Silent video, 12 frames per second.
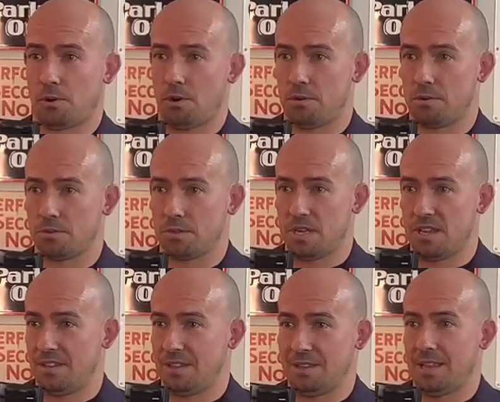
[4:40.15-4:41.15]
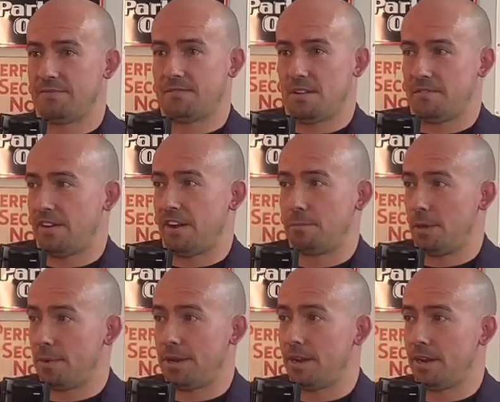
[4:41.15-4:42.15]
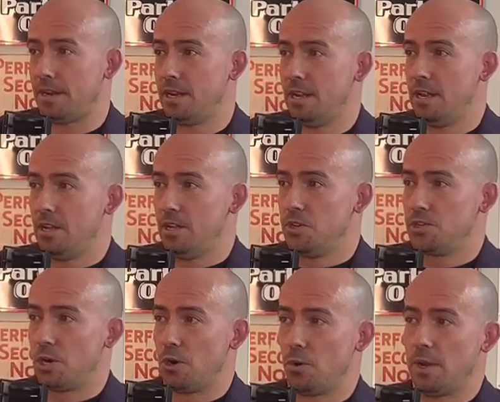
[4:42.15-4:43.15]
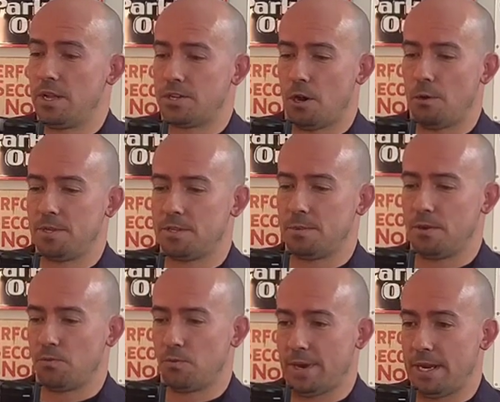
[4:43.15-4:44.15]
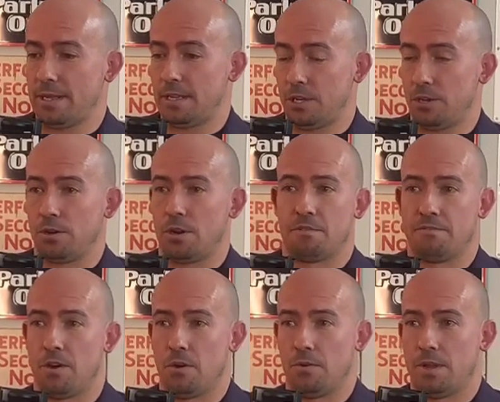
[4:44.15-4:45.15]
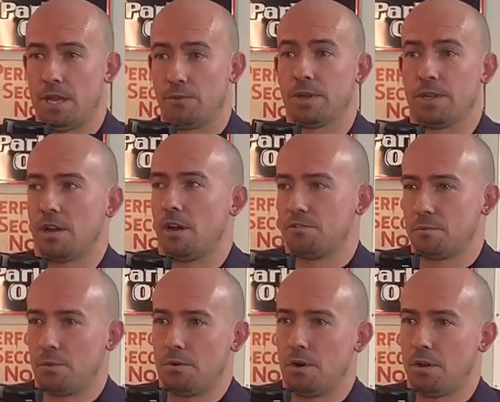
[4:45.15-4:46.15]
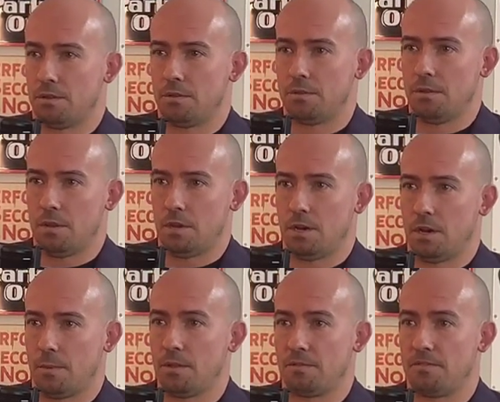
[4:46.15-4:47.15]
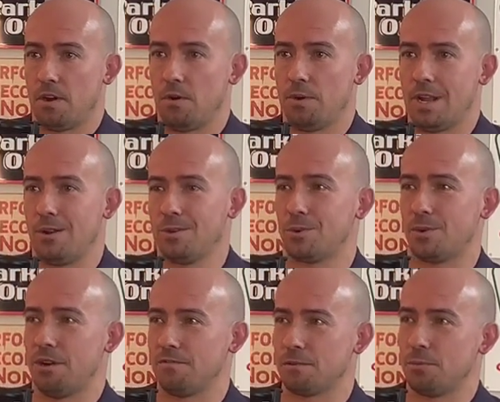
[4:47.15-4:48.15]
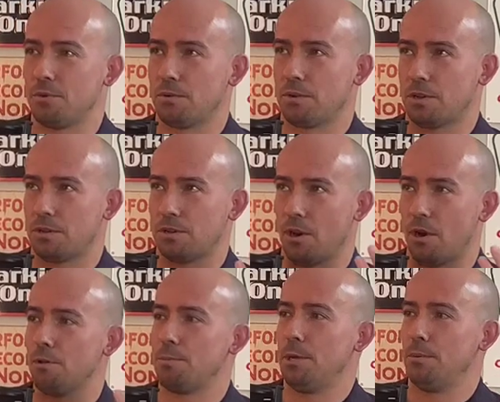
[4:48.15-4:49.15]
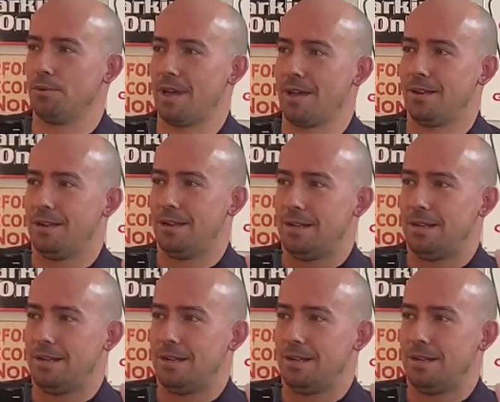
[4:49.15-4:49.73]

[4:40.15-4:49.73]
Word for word: calls, and then left at 5 p.m. at night. So it taught me to be really good on the phone, and really comfortable on the phone, and also comfortable calling people that